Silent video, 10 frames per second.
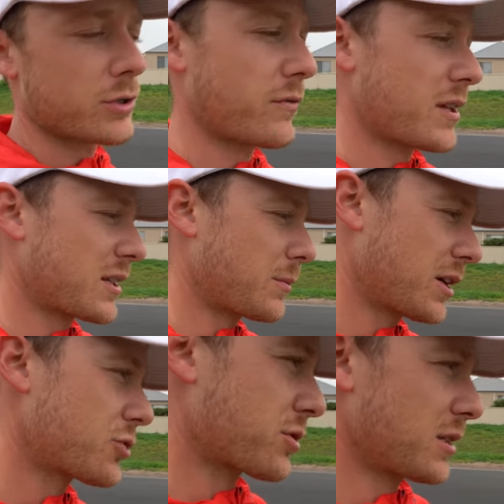So if that's something
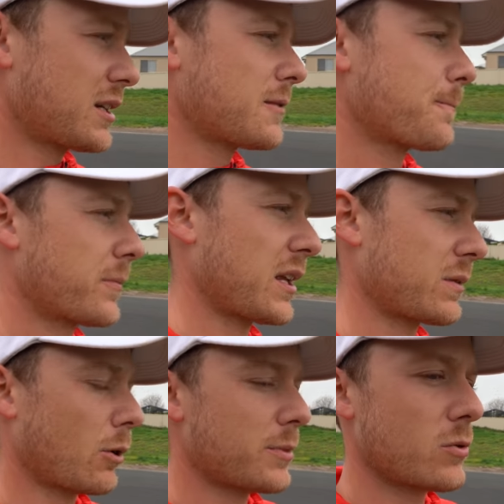interested in,
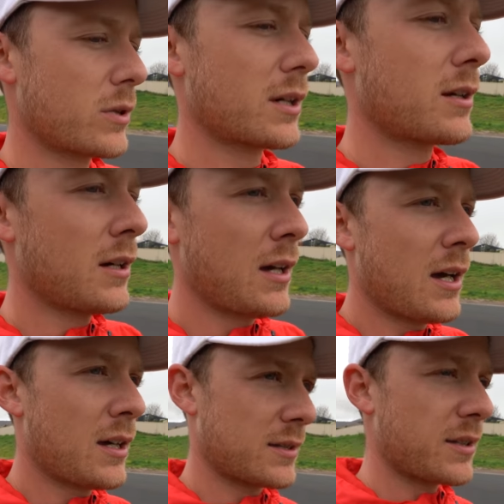that's what I'll be doing
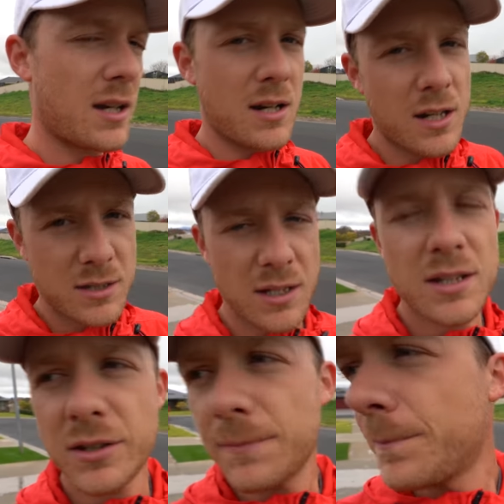start of next
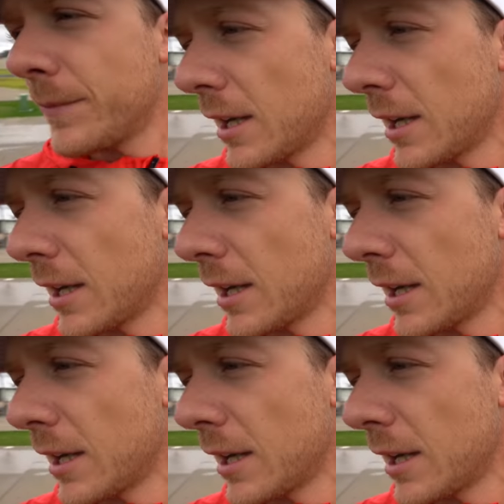season.